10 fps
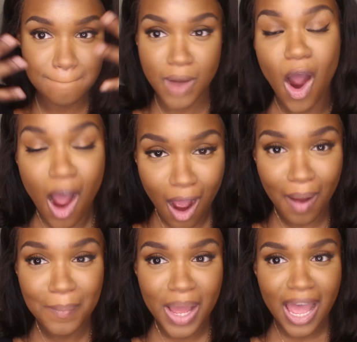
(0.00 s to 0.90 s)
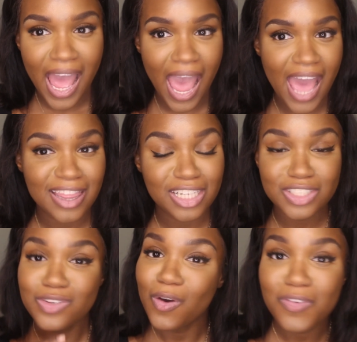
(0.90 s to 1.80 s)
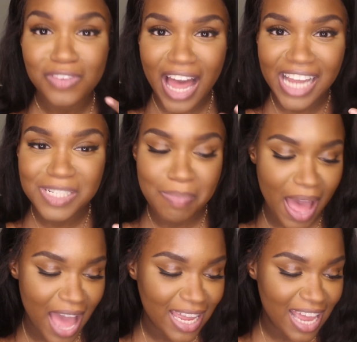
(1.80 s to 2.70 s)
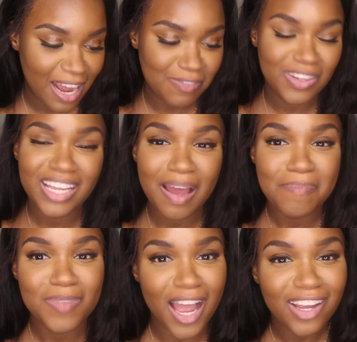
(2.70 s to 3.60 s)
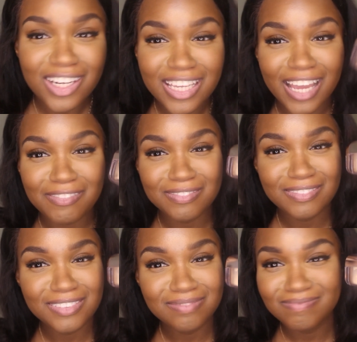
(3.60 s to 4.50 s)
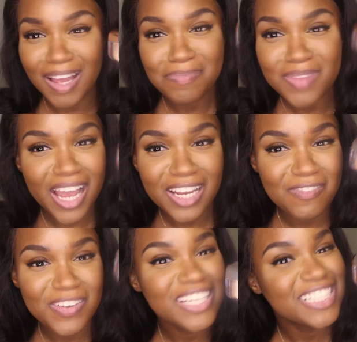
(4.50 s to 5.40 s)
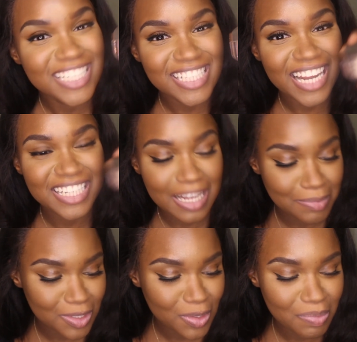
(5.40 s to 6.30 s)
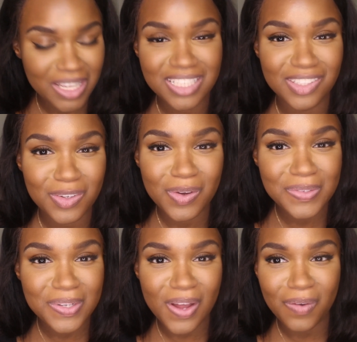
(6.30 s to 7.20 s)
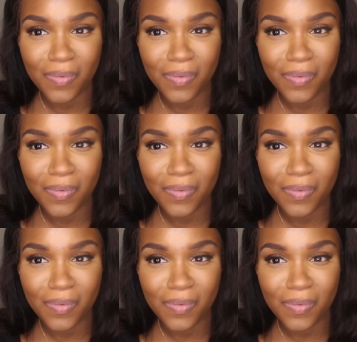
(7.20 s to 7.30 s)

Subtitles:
bomb, and there's no flashback, and I feel like I'm not gonna finish this anytime soon because a little goes a long